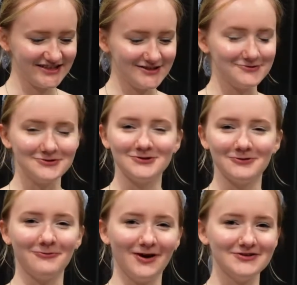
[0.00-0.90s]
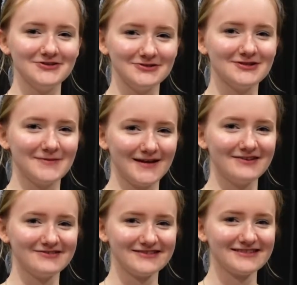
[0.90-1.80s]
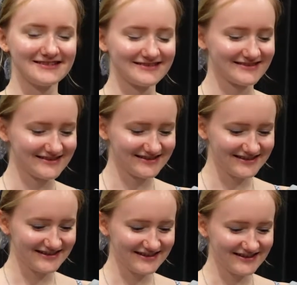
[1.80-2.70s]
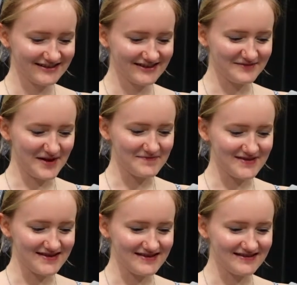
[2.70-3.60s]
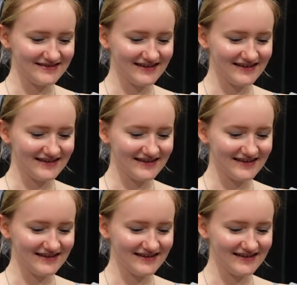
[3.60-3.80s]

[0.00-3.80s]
you should wash your tomatoes. There might be